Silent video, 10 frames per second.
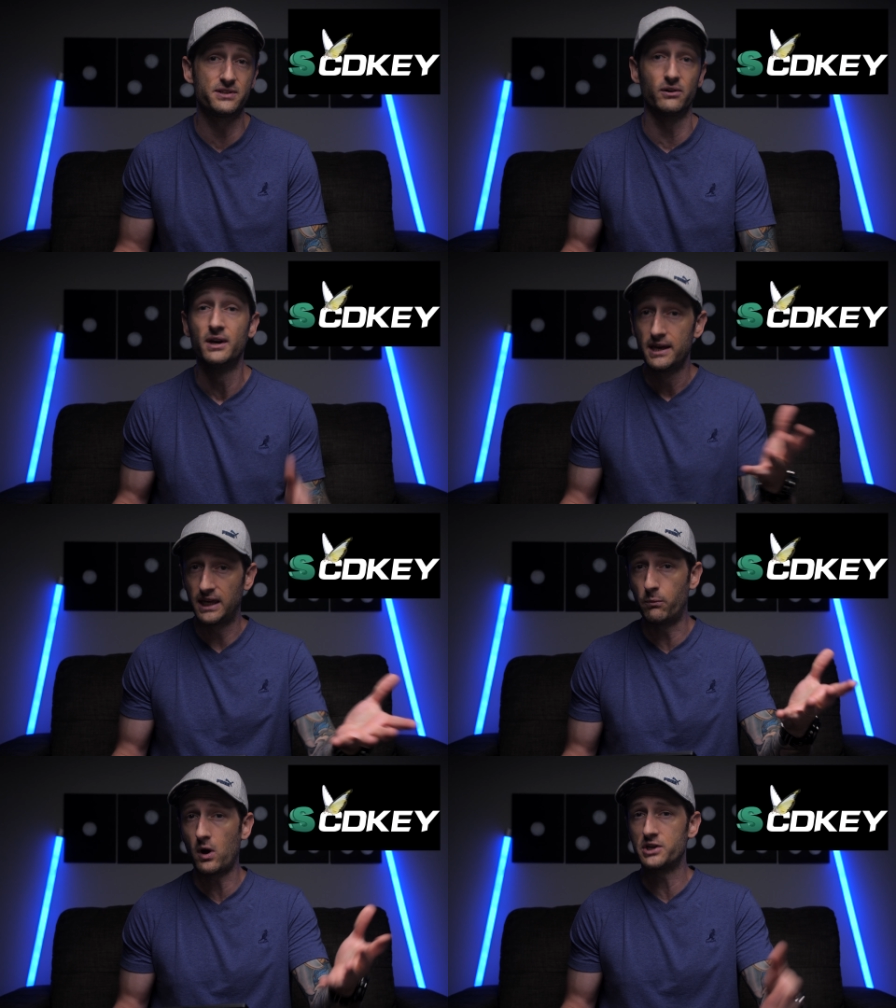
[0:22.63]
So
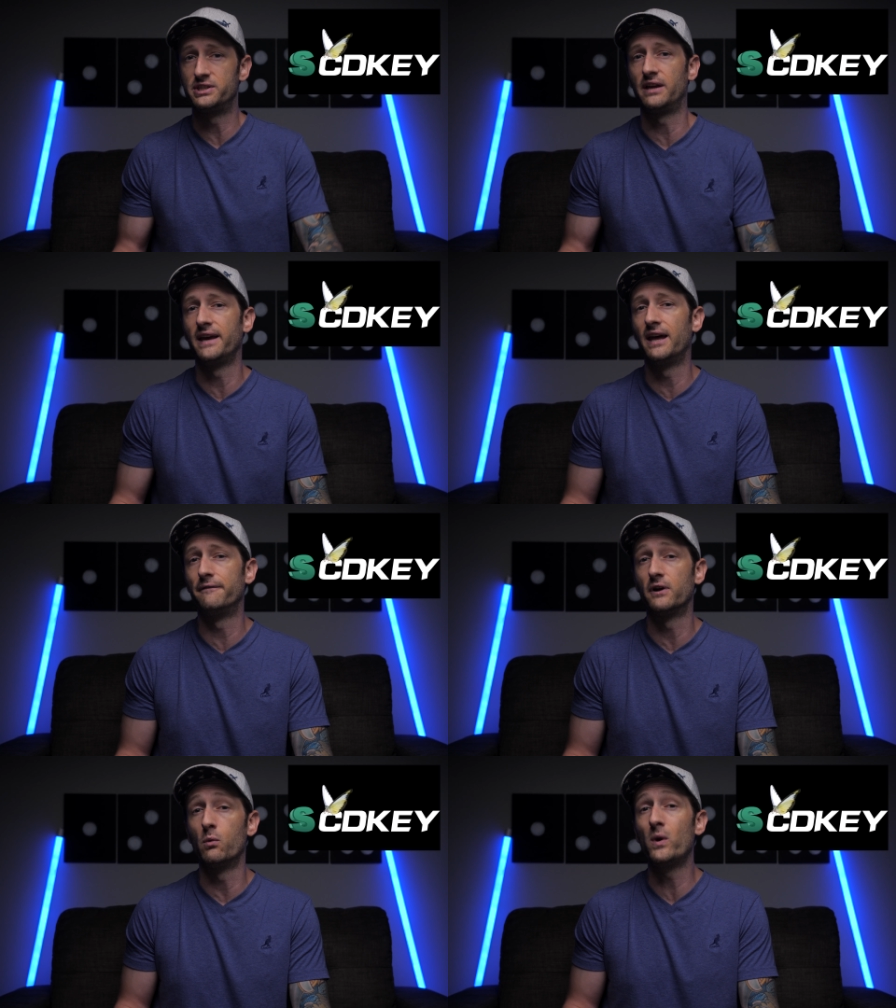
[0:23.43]
keep watching till the
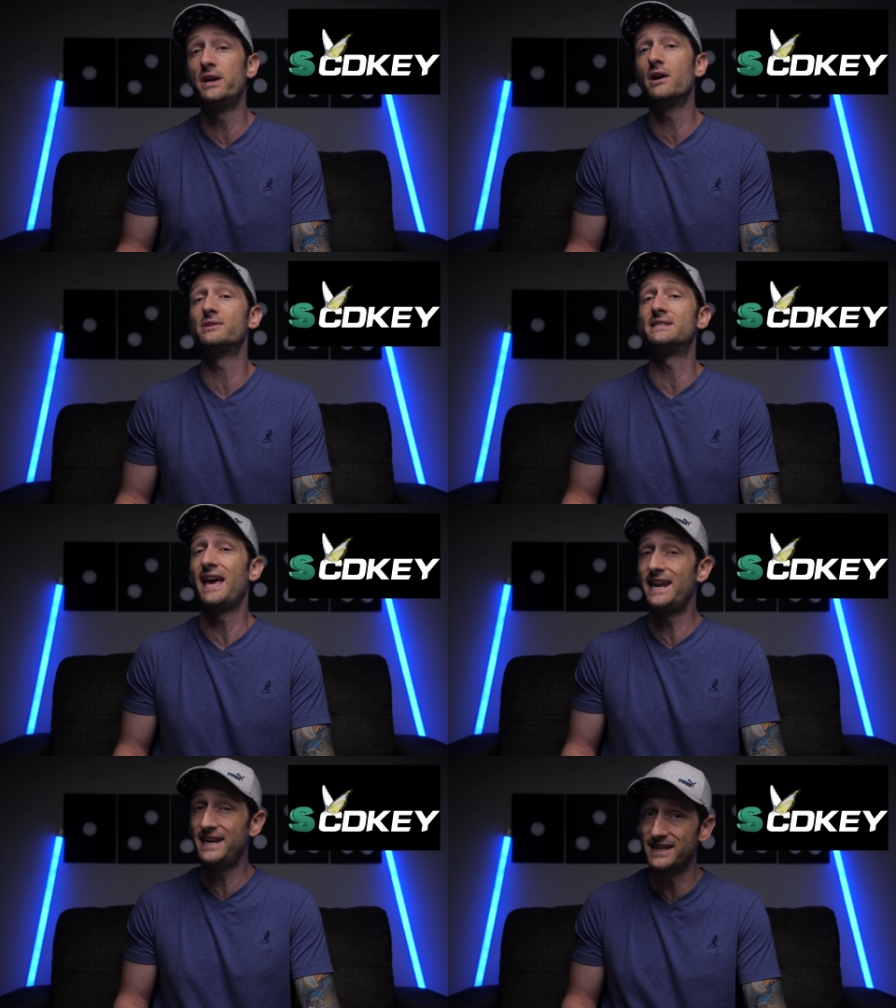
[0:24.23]
end for a Windows
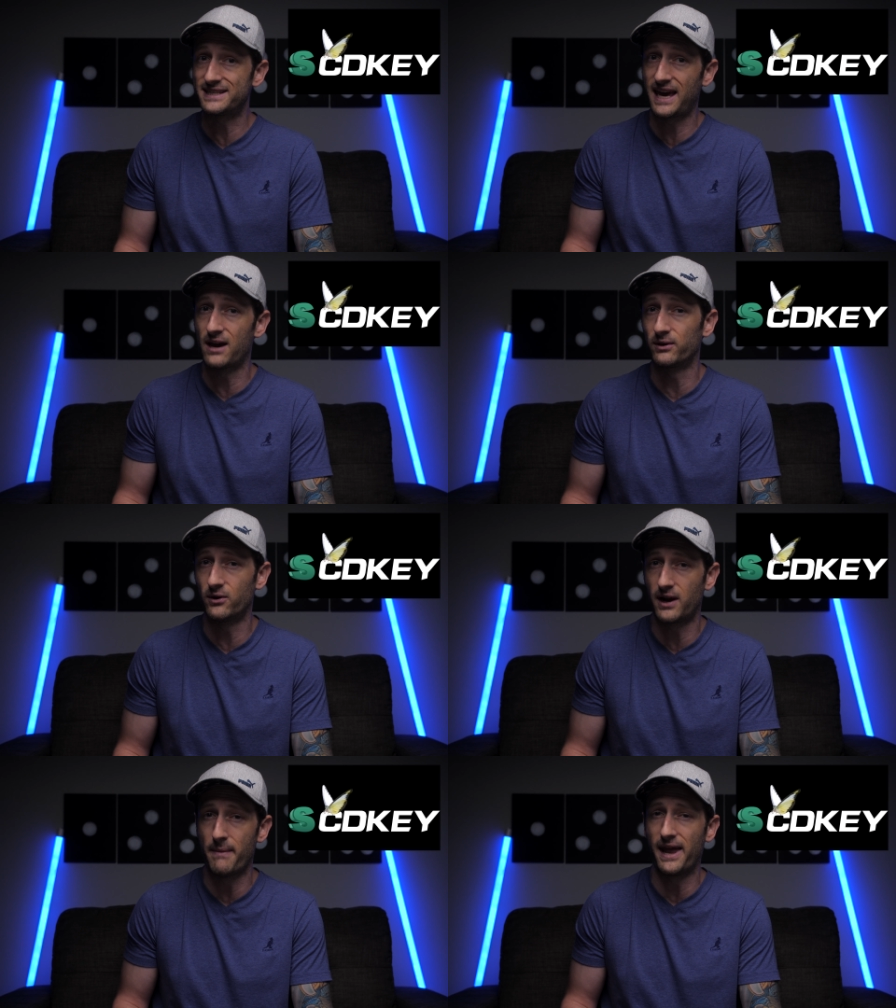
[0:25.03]
10 discount
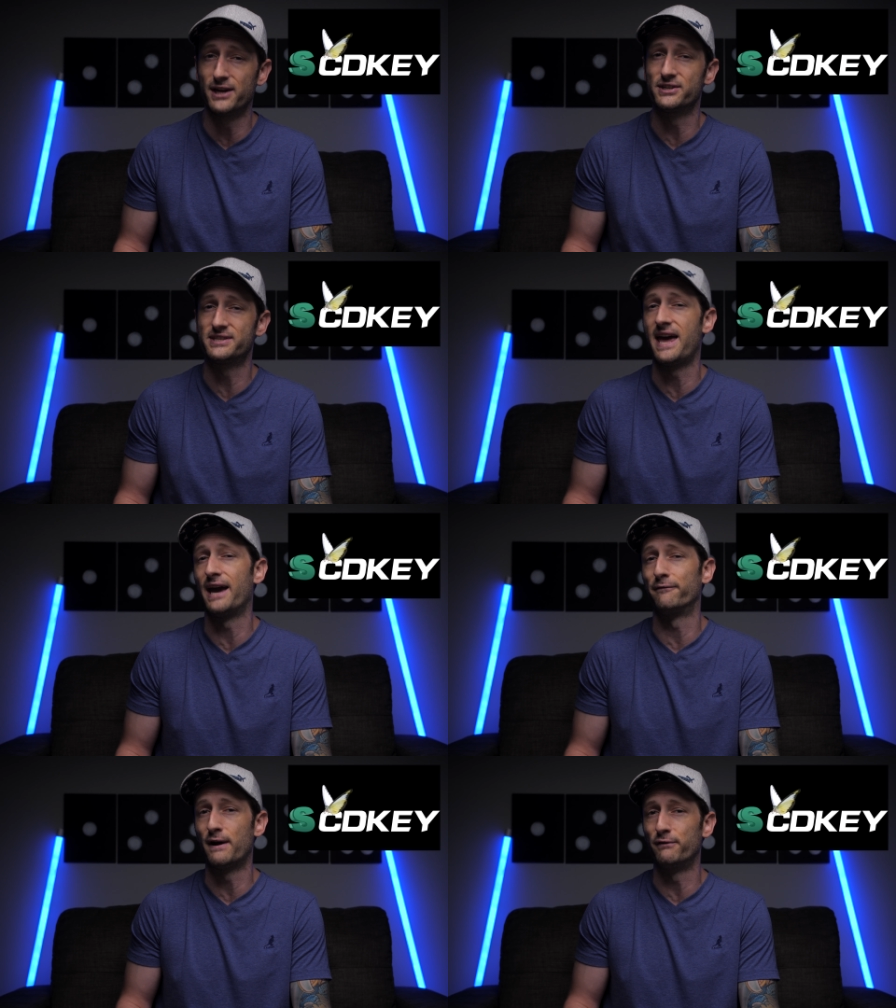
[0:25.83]
code I managed to snag for